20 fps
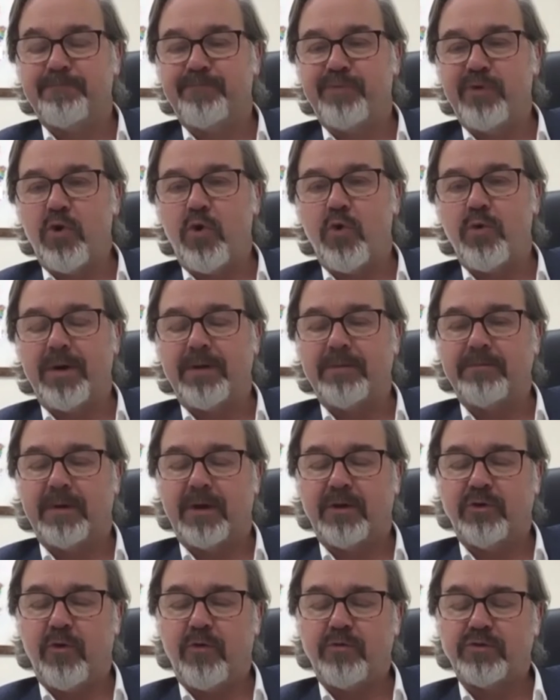bill, and
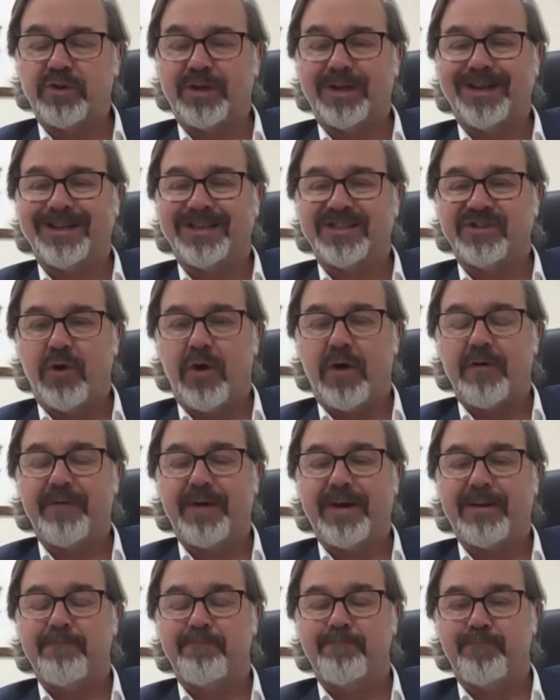you also said it does not
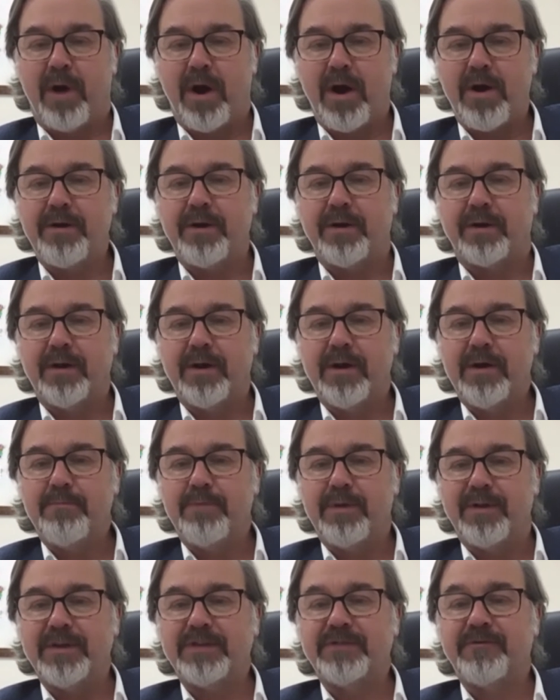affect Barnett,
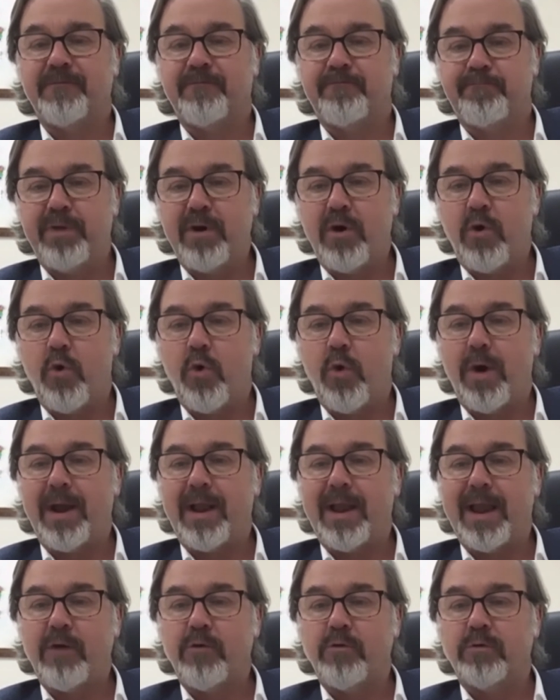but this bill
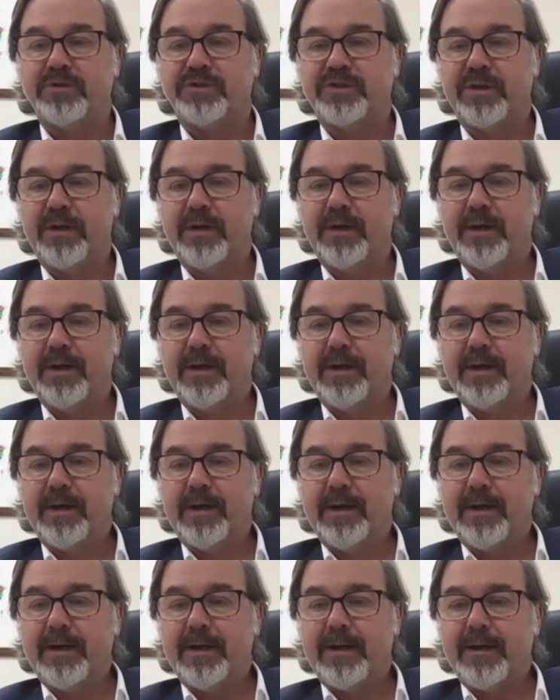allows
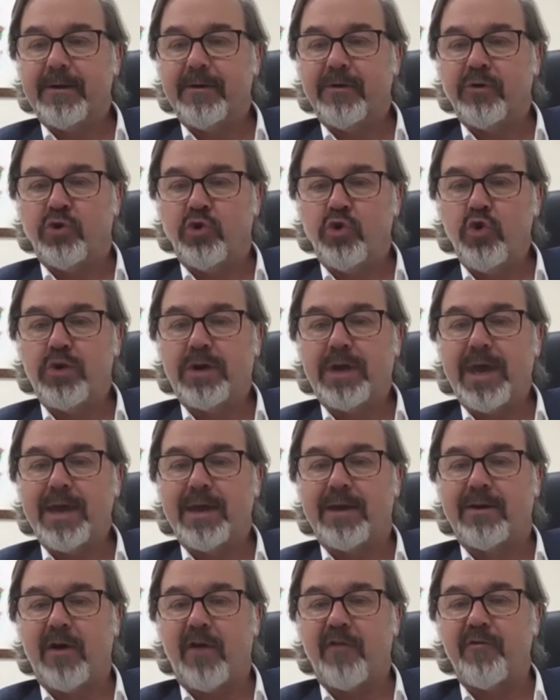the UK
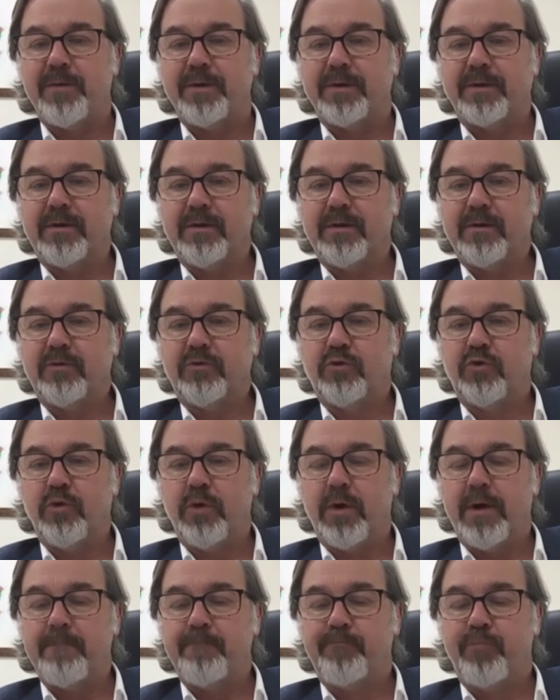government
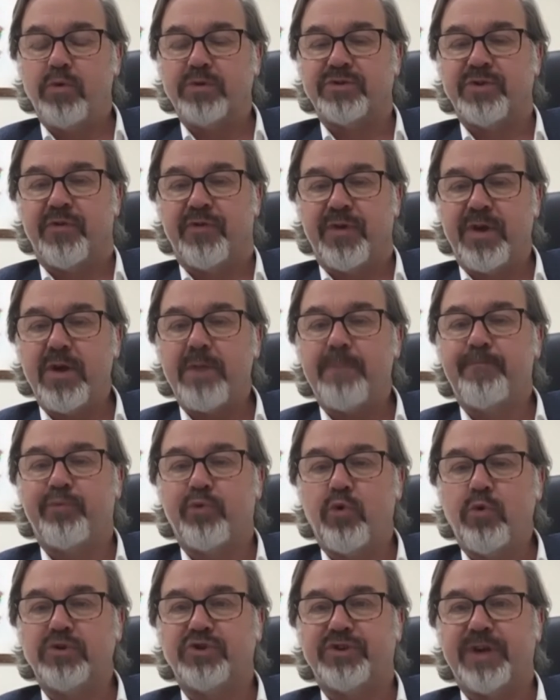to impose their
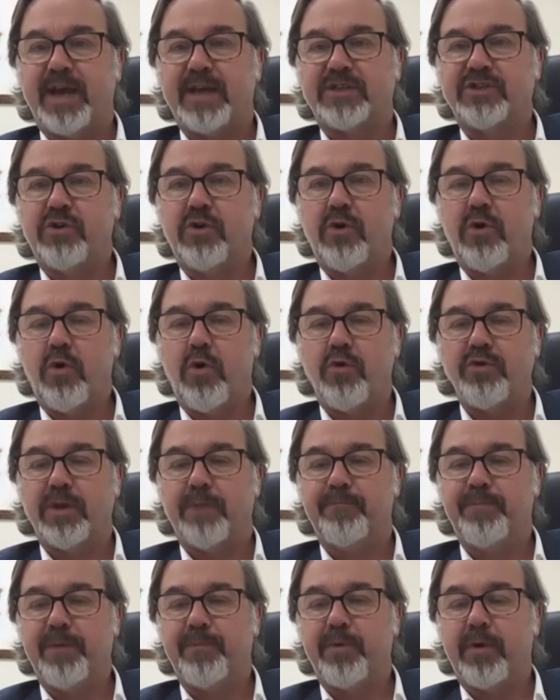projects on the
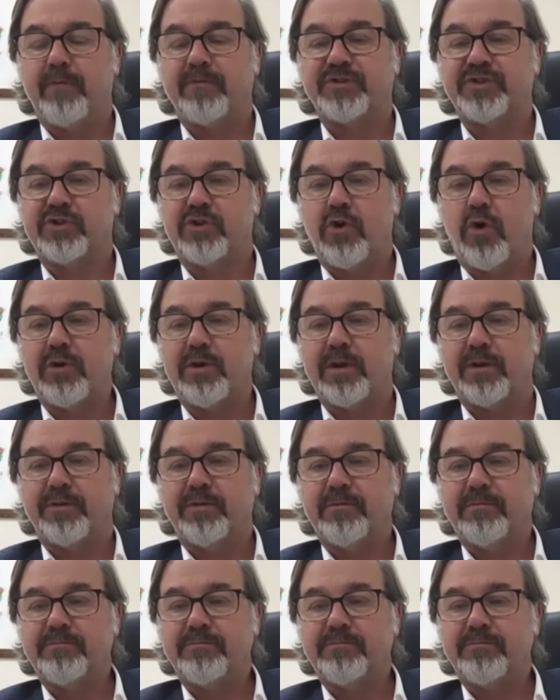people of Scotland,